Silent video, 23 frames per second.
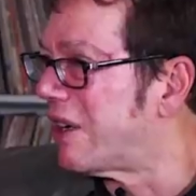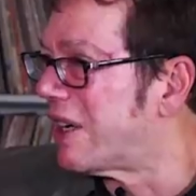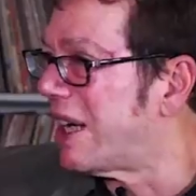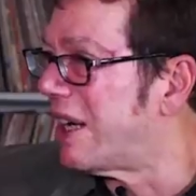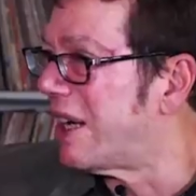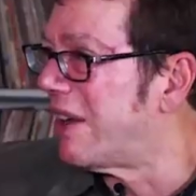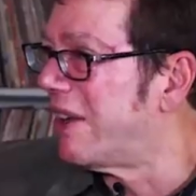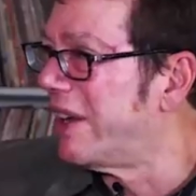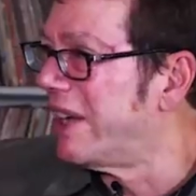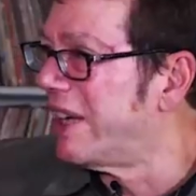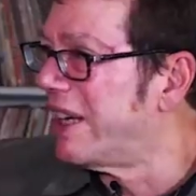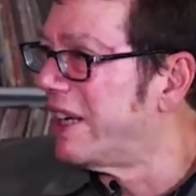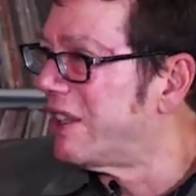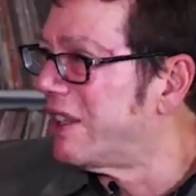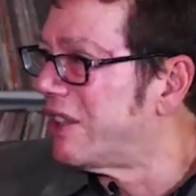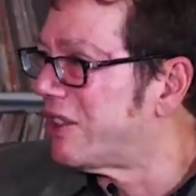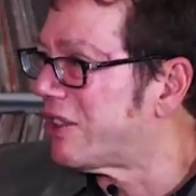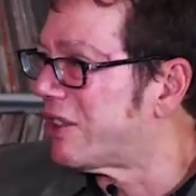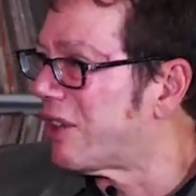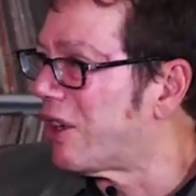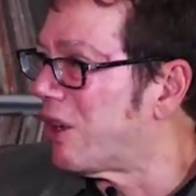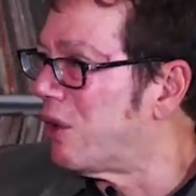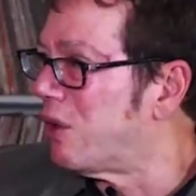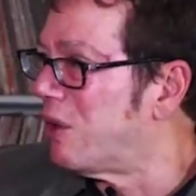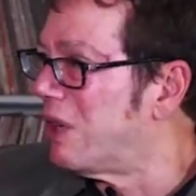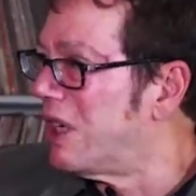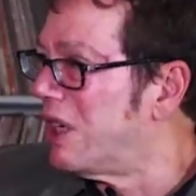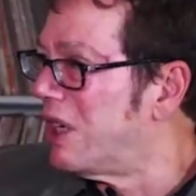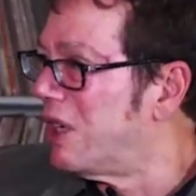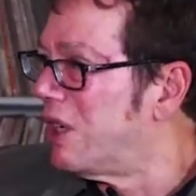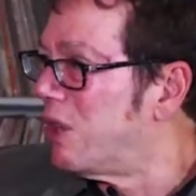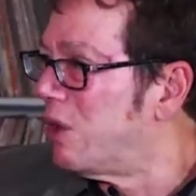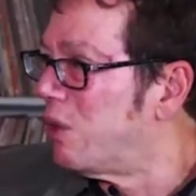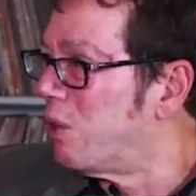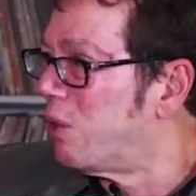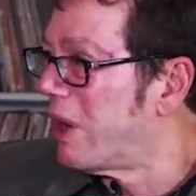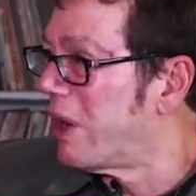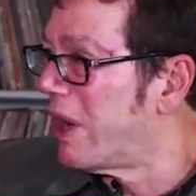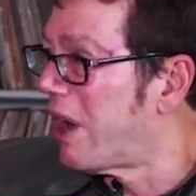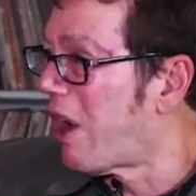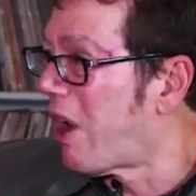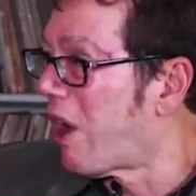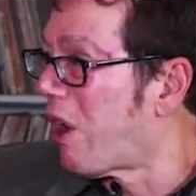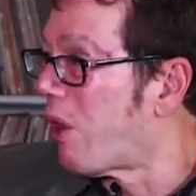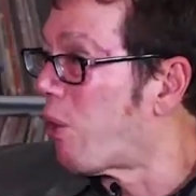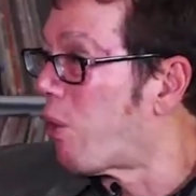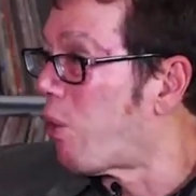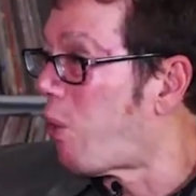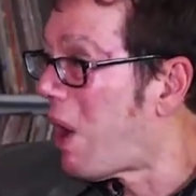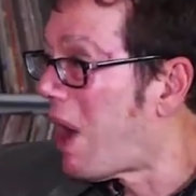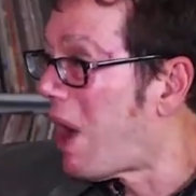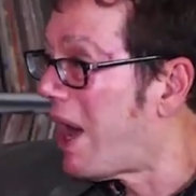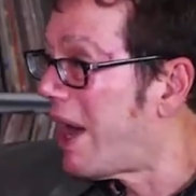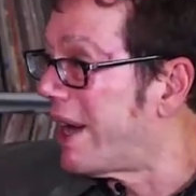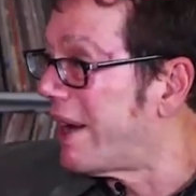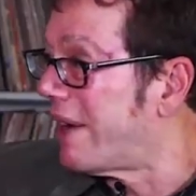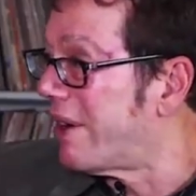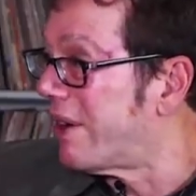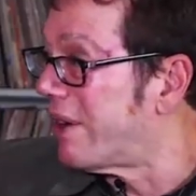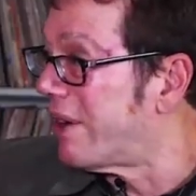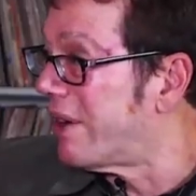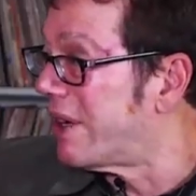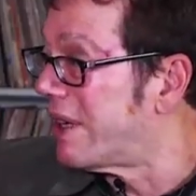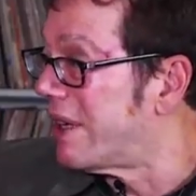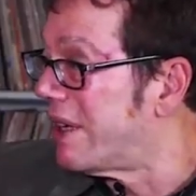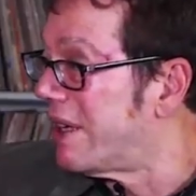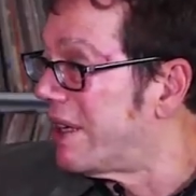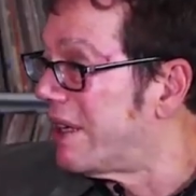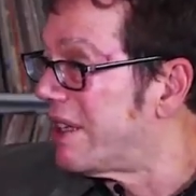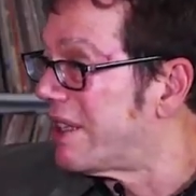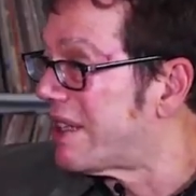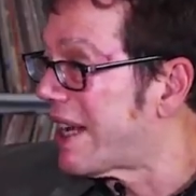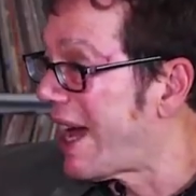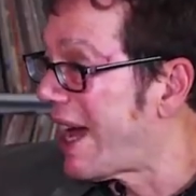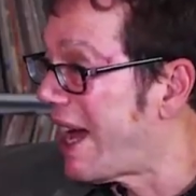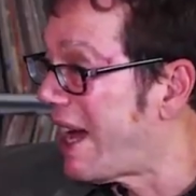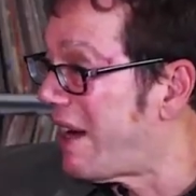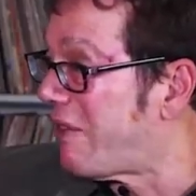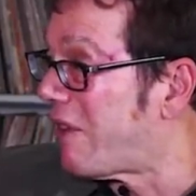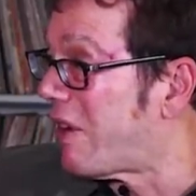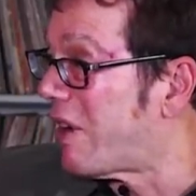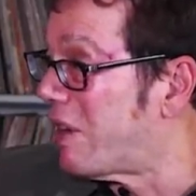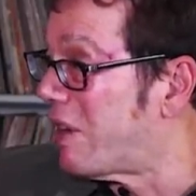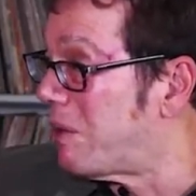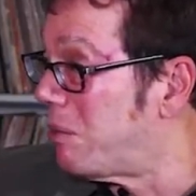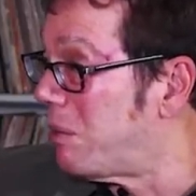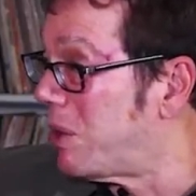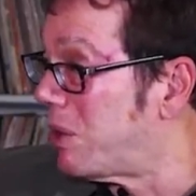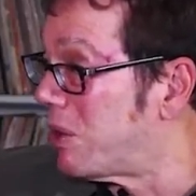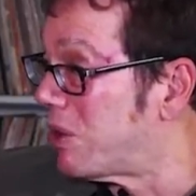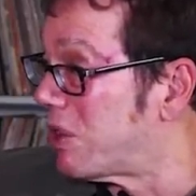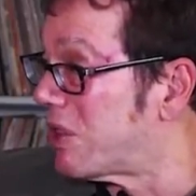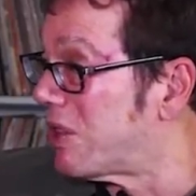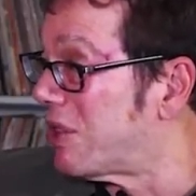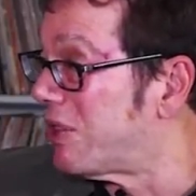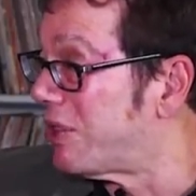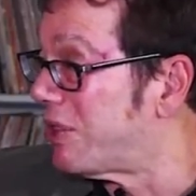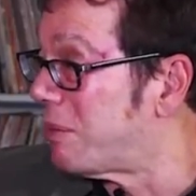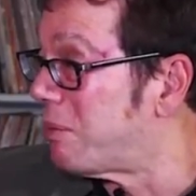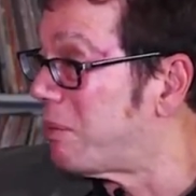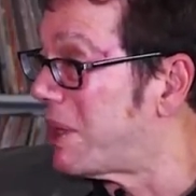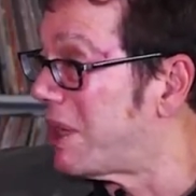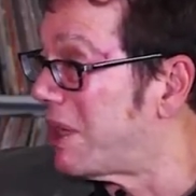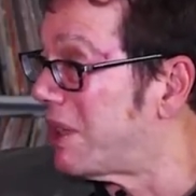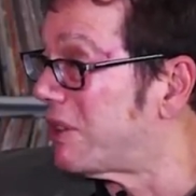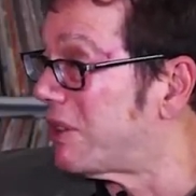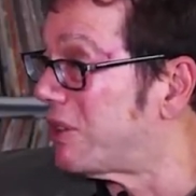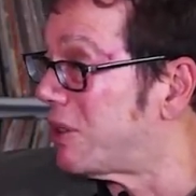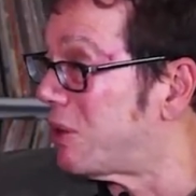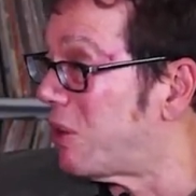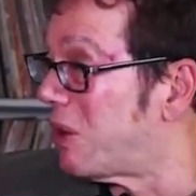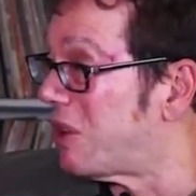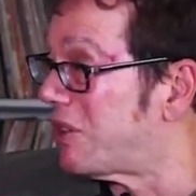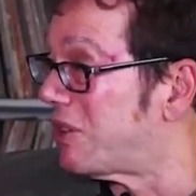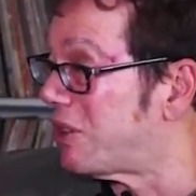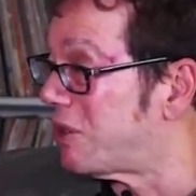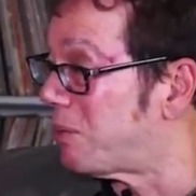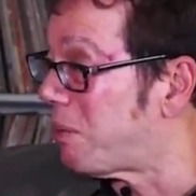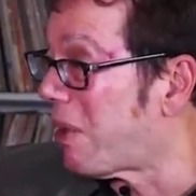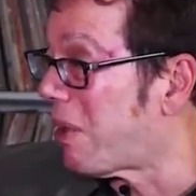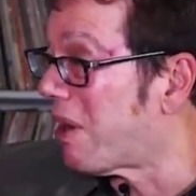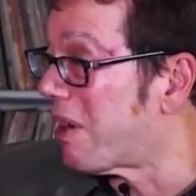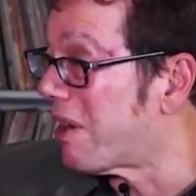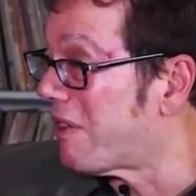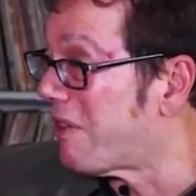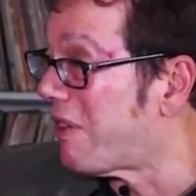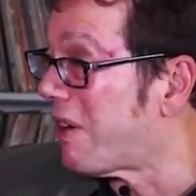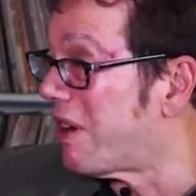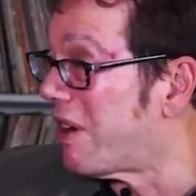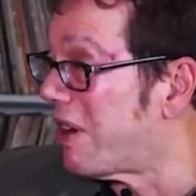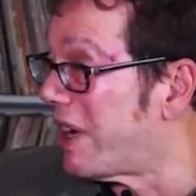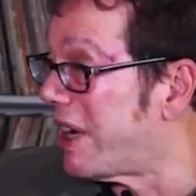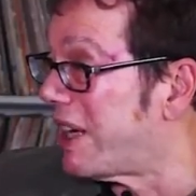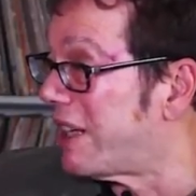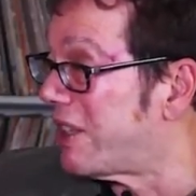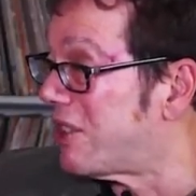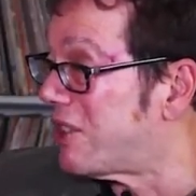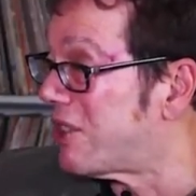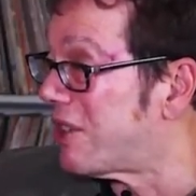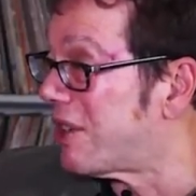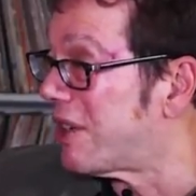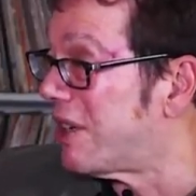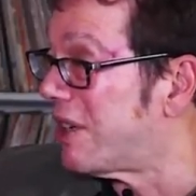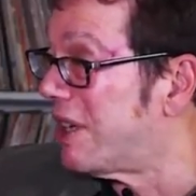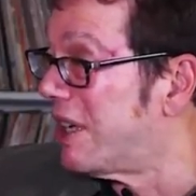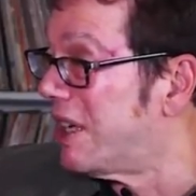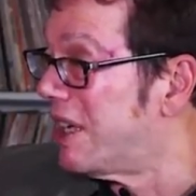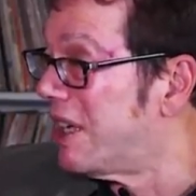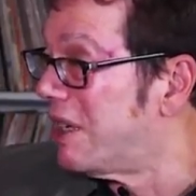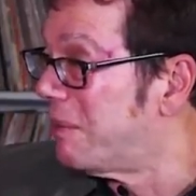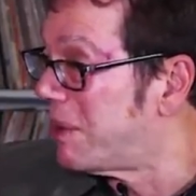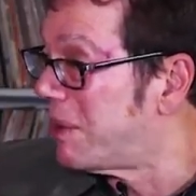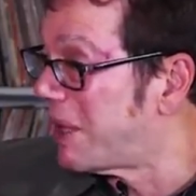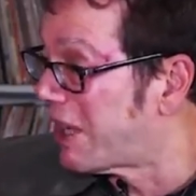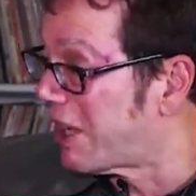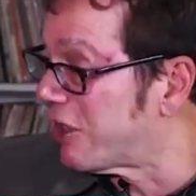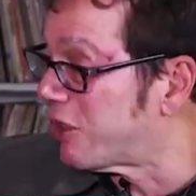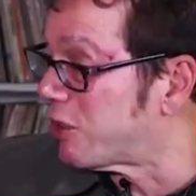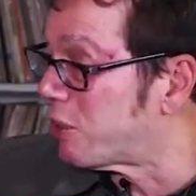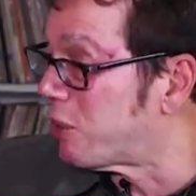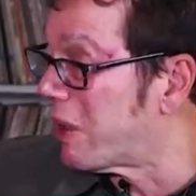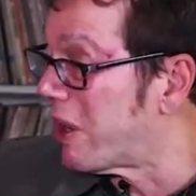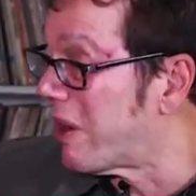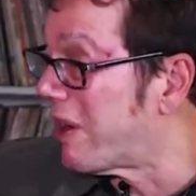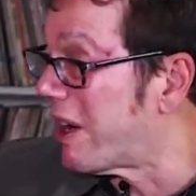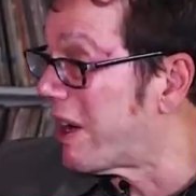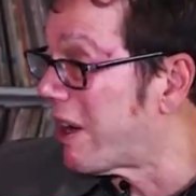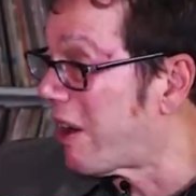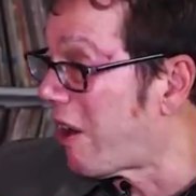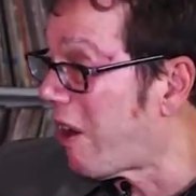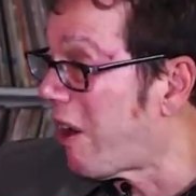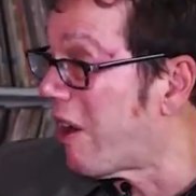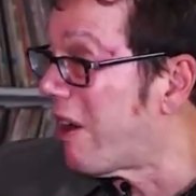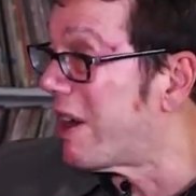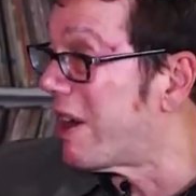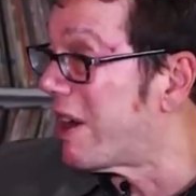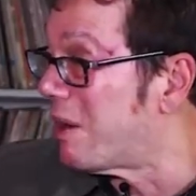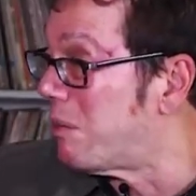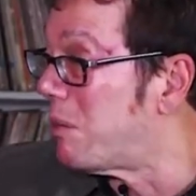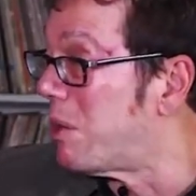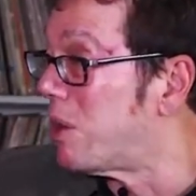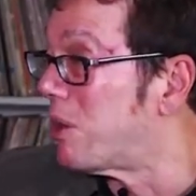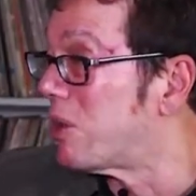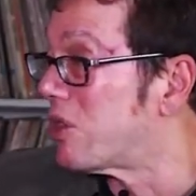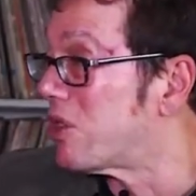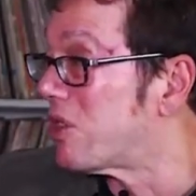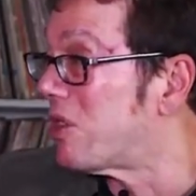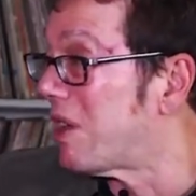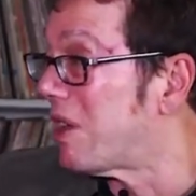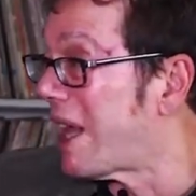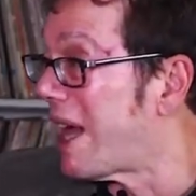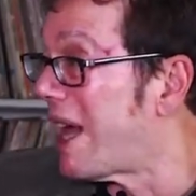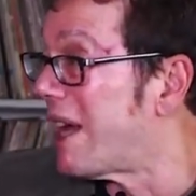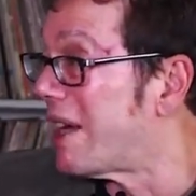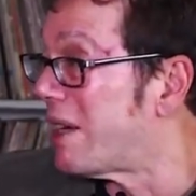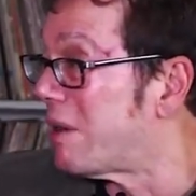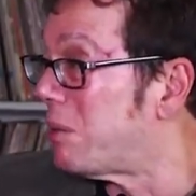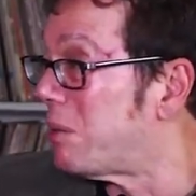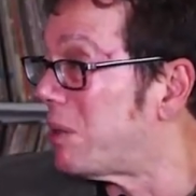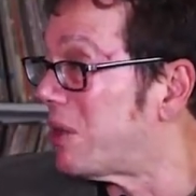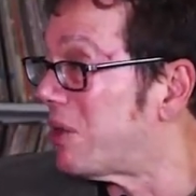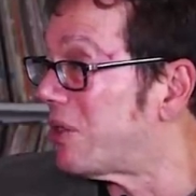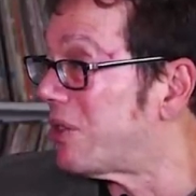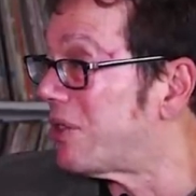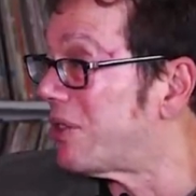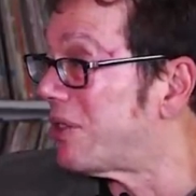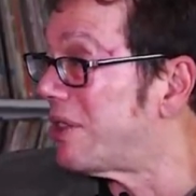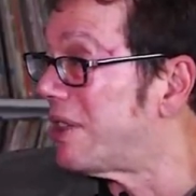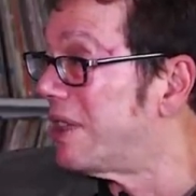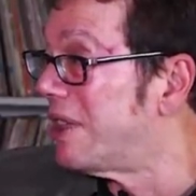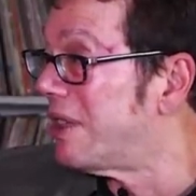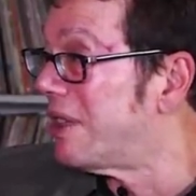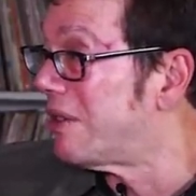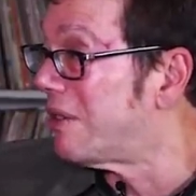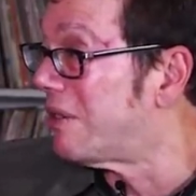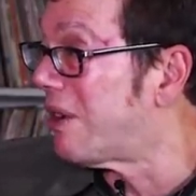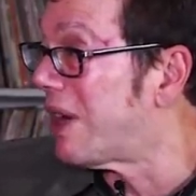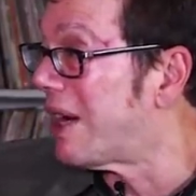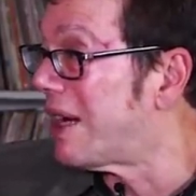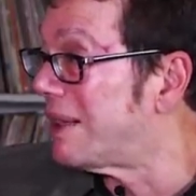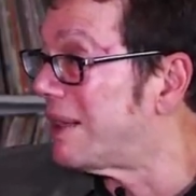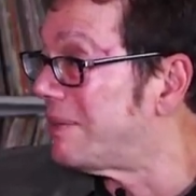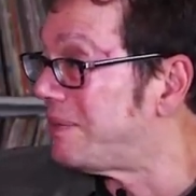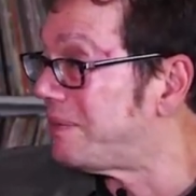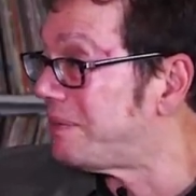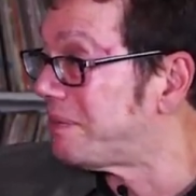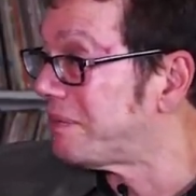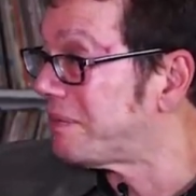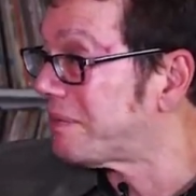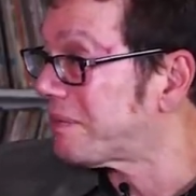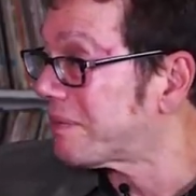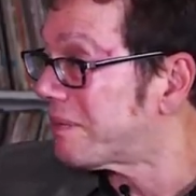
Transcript: Okay. So we are wired to have our emotions appeal to us. It's part of our nature because we are at heart emotional animals, right?